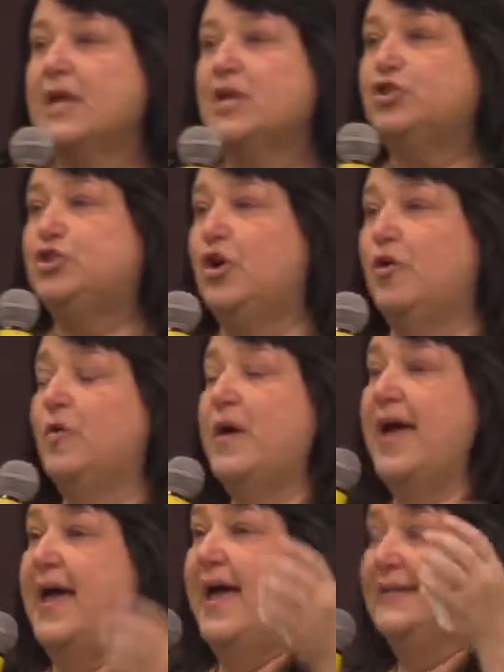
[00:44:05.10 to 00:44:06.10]
So
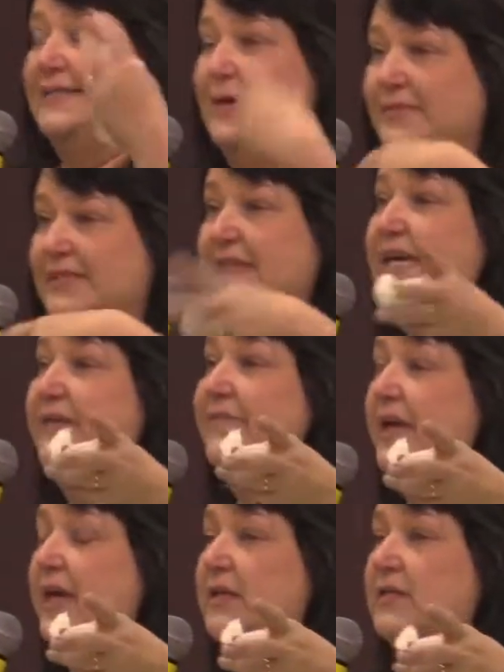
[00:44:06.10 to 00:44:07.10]
as I was
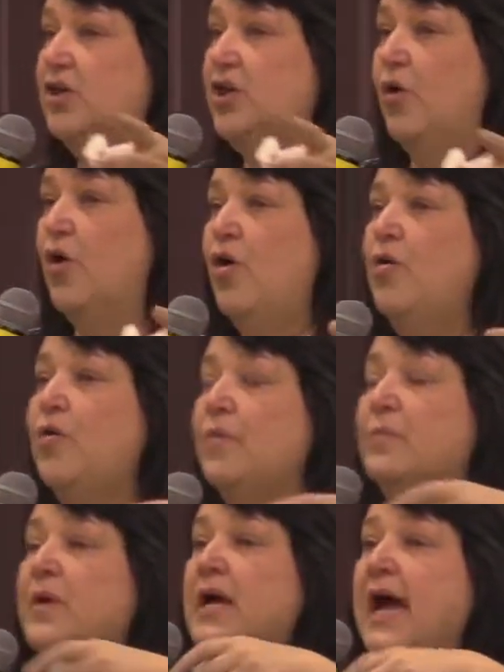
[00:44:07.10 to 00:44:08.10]
leaving to go
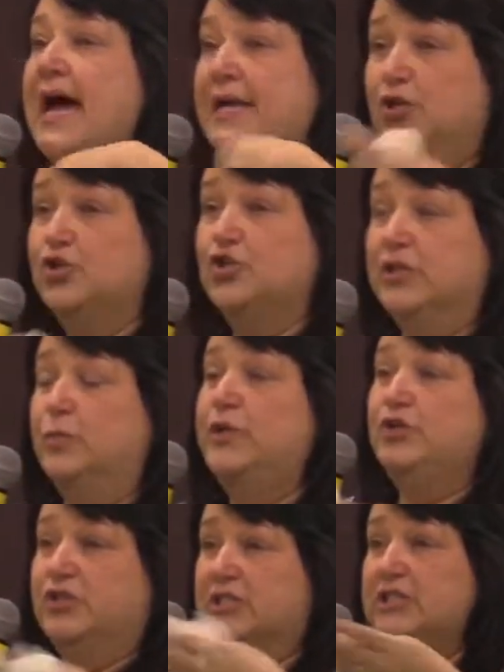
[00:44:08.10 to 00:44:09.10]
home, we
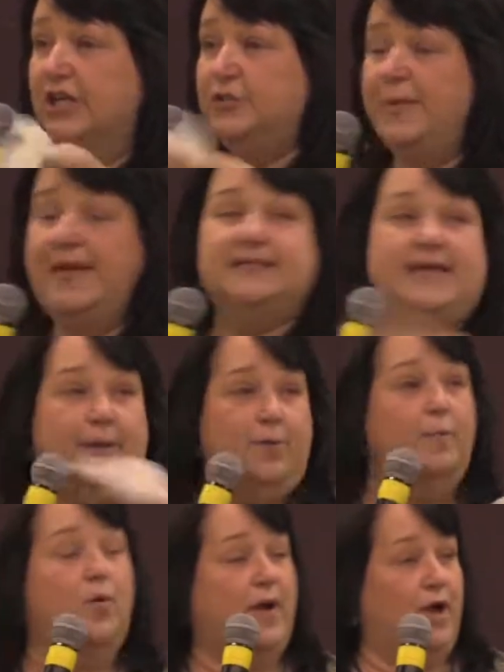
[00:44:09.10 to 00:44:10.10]
usually touch base. Hey, I'm
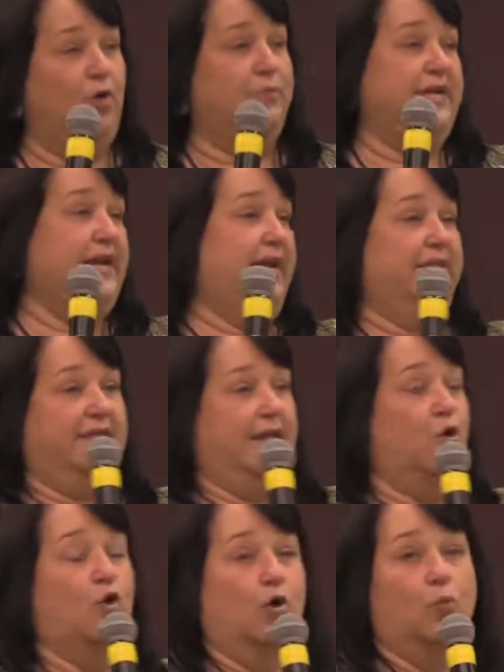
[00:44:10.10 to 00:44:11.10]
on my way home, need anything?
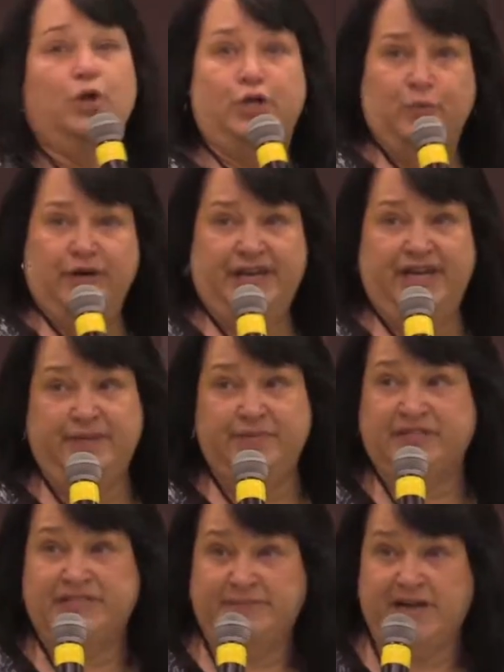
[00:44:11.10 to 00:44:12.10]
Or what do you want to eat?
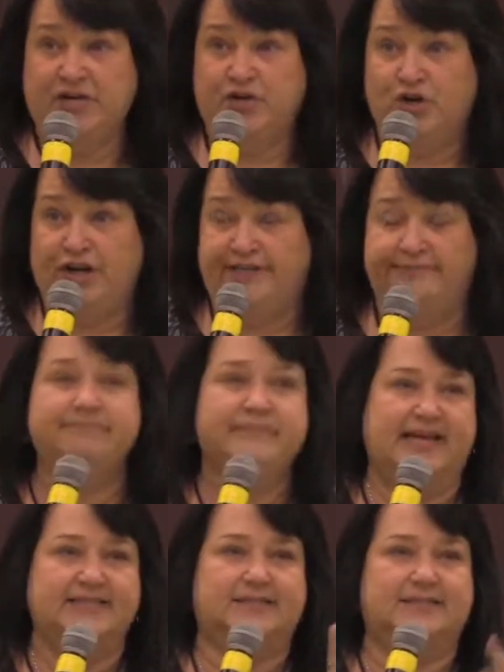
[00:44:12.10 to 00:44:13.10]
Because I'm not cooking.
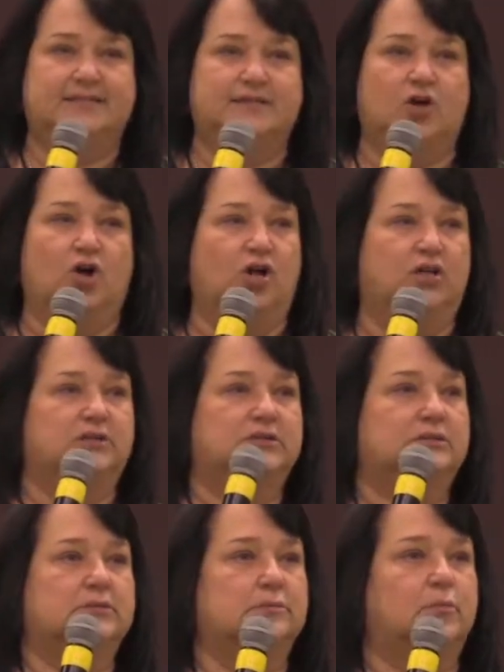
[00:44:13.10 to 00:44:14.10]
That's the call
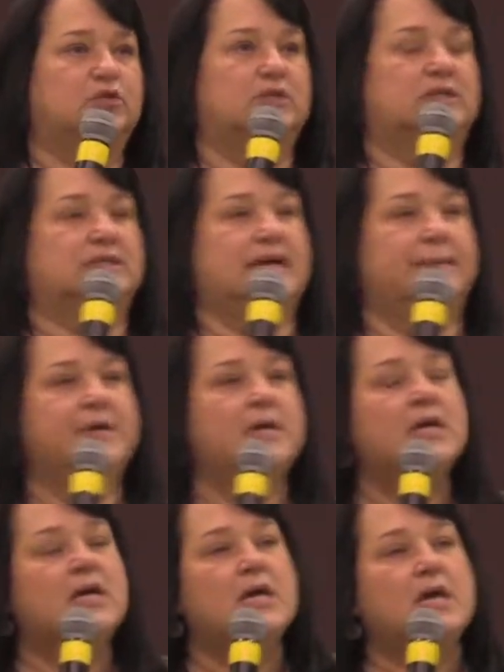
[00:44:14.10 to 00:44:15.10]
most of the time.
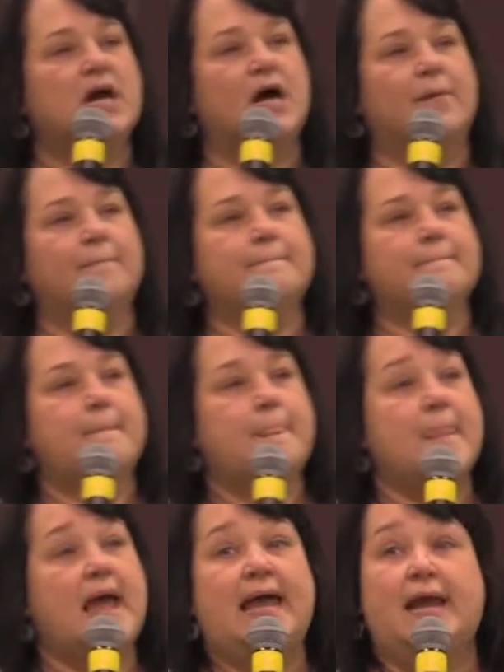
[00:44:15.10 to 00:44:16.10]
And
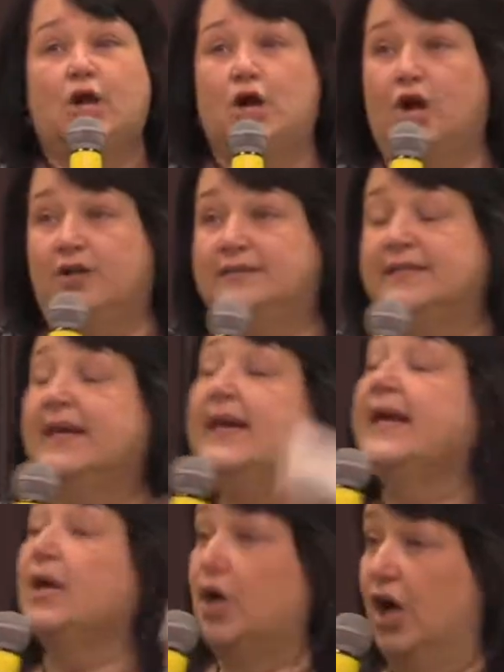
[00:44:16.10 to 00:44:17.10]
I called,
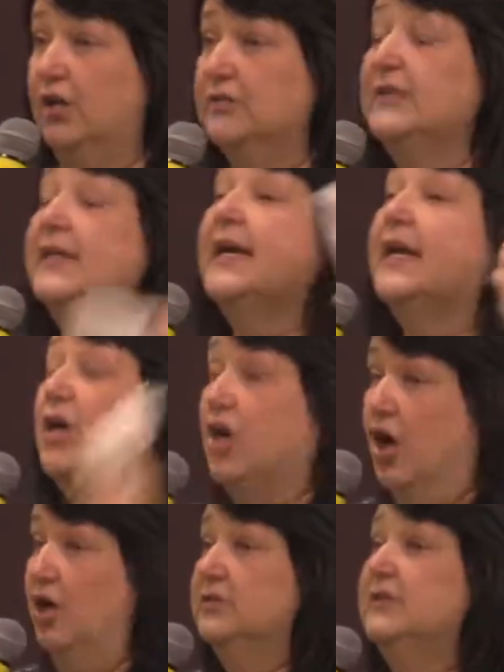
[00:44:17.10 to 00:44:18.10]
and I called, and I
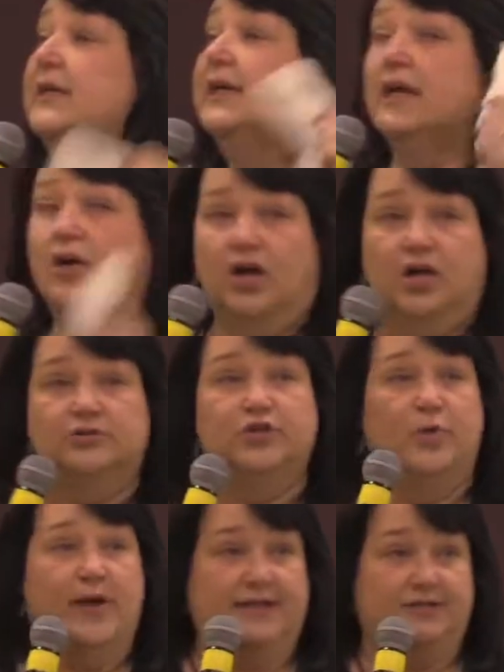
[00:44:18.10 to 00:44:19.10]
called, and I called.
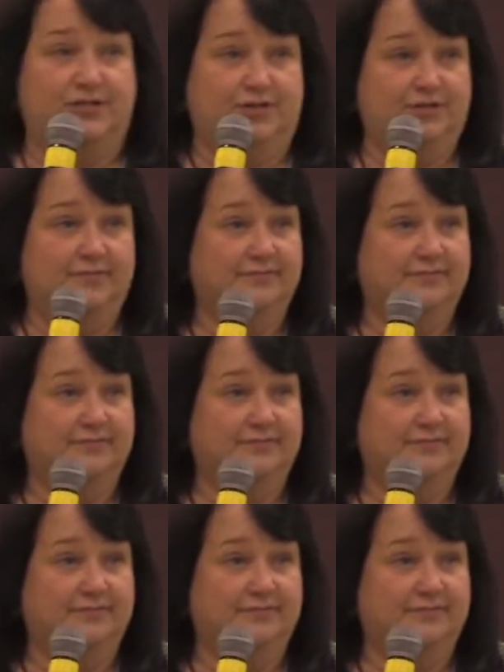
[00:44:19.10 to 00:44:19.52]
No answer.